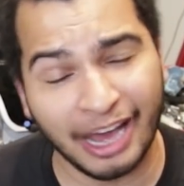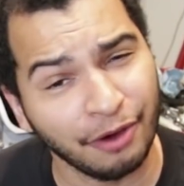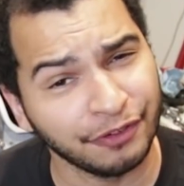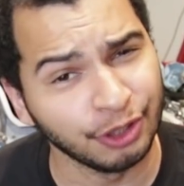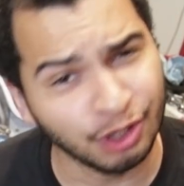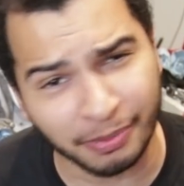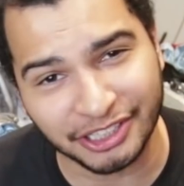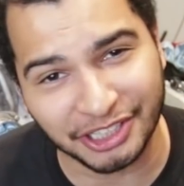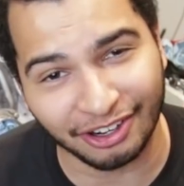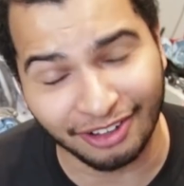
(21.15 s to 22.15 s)
Now, if you're new to
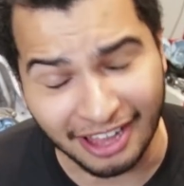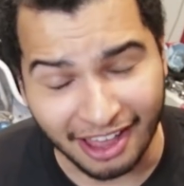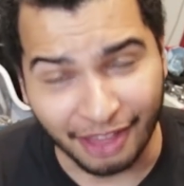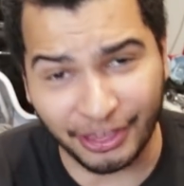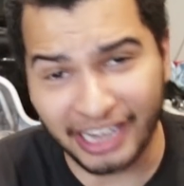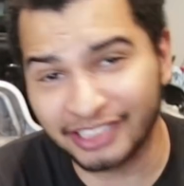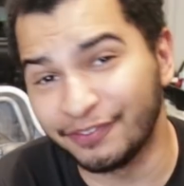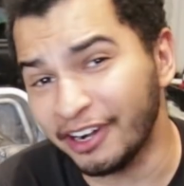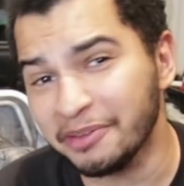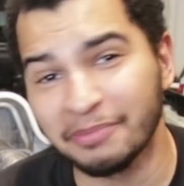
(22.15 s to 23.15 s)
my channel, thanks
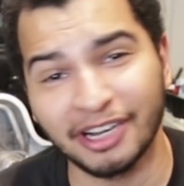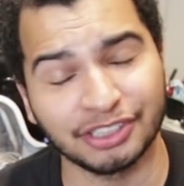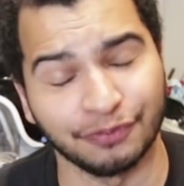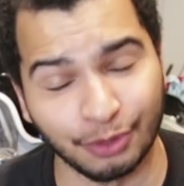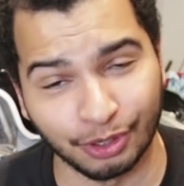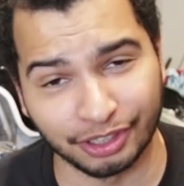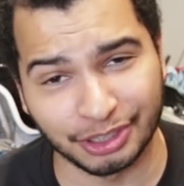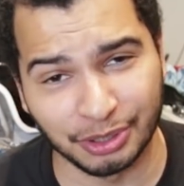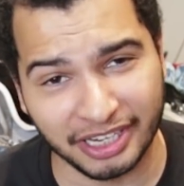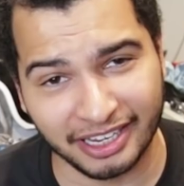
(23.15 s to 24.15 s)
very much for
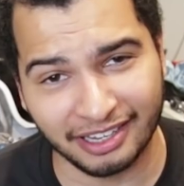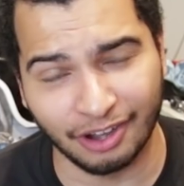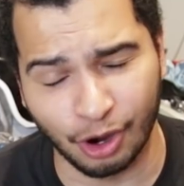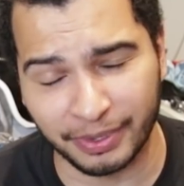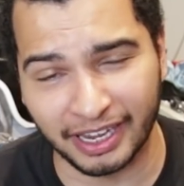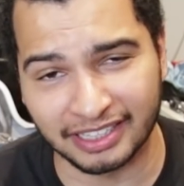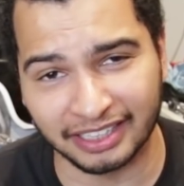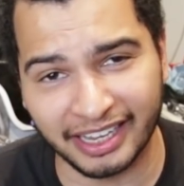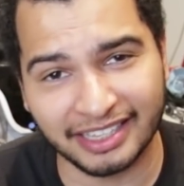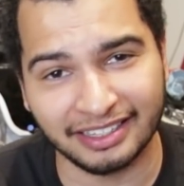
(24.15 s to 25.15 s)
tuning in. Hope you guys
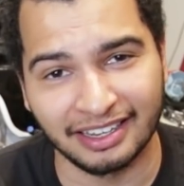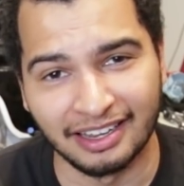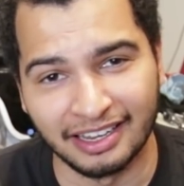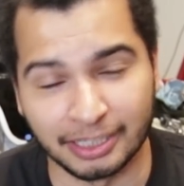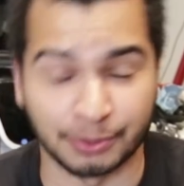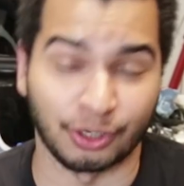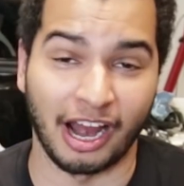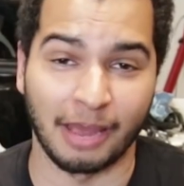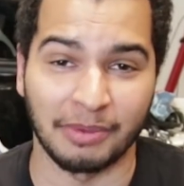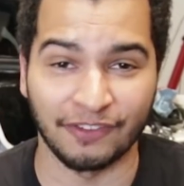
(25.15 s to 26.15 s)
like it.
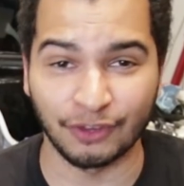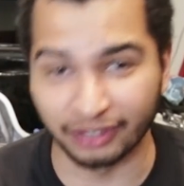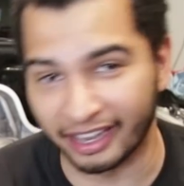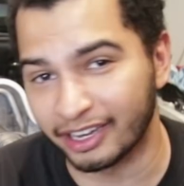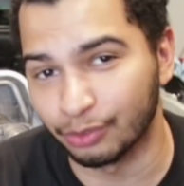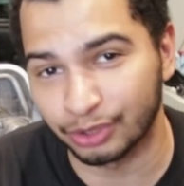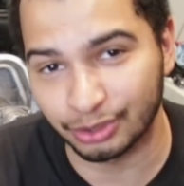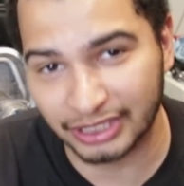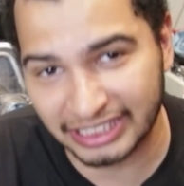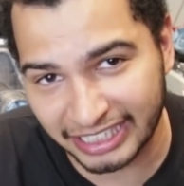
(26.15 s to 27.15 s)
Subscribe if you like what
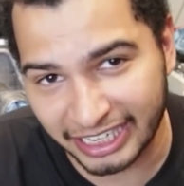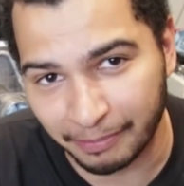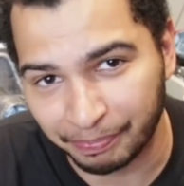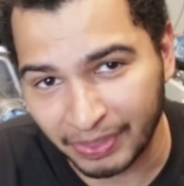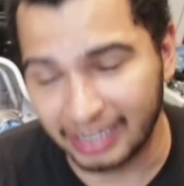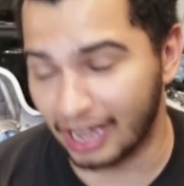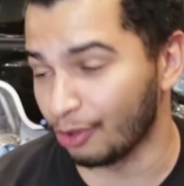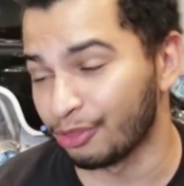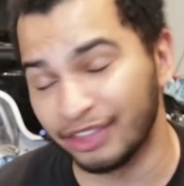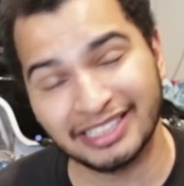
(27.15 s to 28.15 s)
you see.
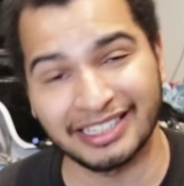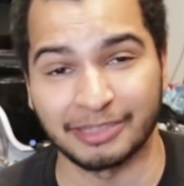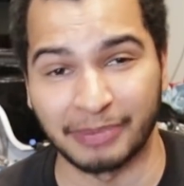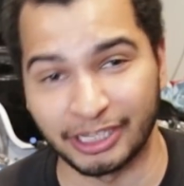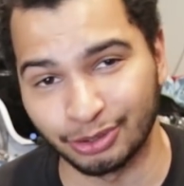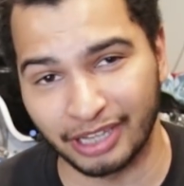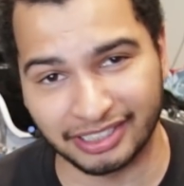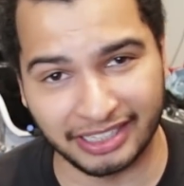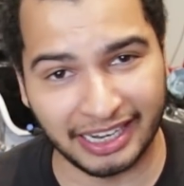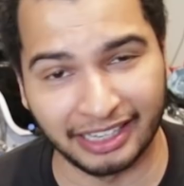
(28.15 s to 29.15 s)
Now, this is my
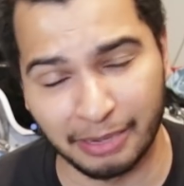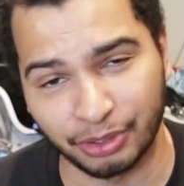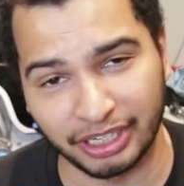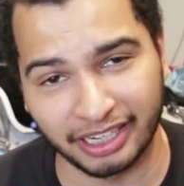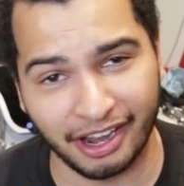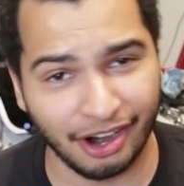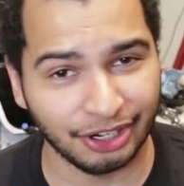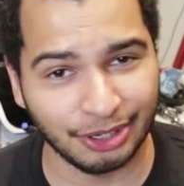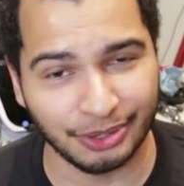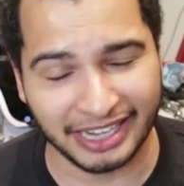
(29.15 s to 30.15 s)
2008 Lamborghini
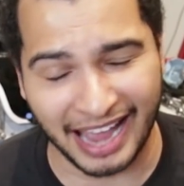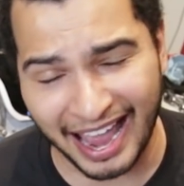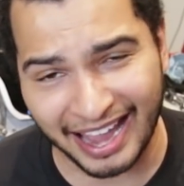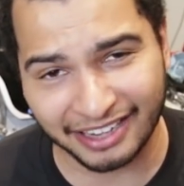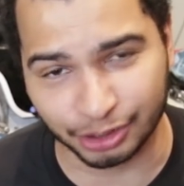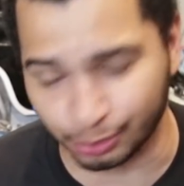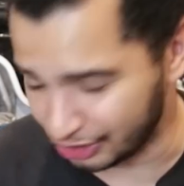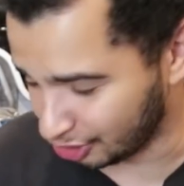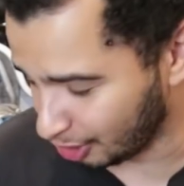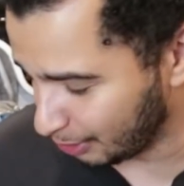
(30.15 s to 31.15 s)
Gallardo. It had
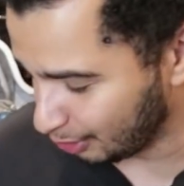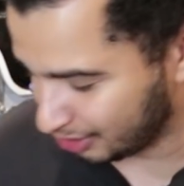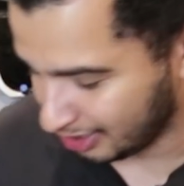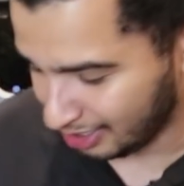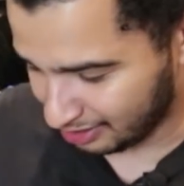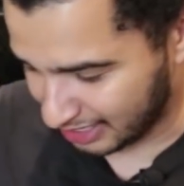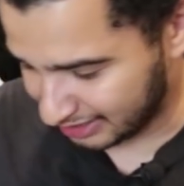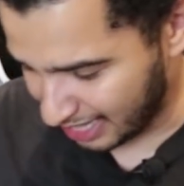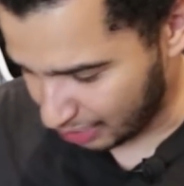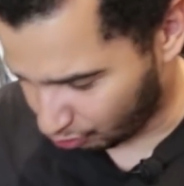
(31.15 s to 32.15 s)
twin turbos. They
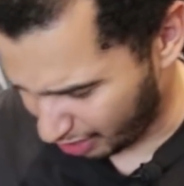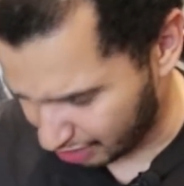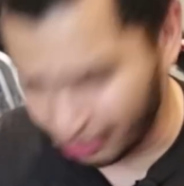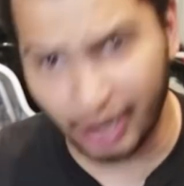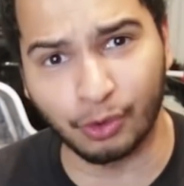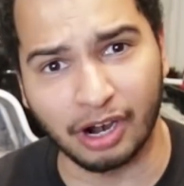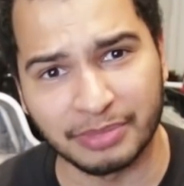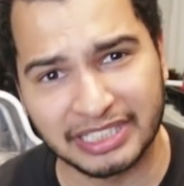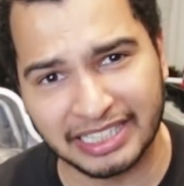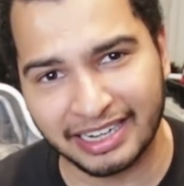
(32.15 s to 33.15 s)
sat right around where
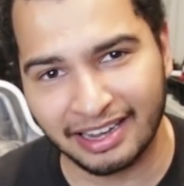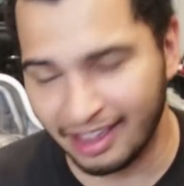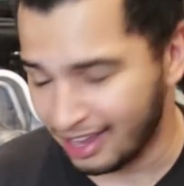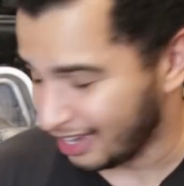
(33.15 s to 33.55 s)
I'm sitting.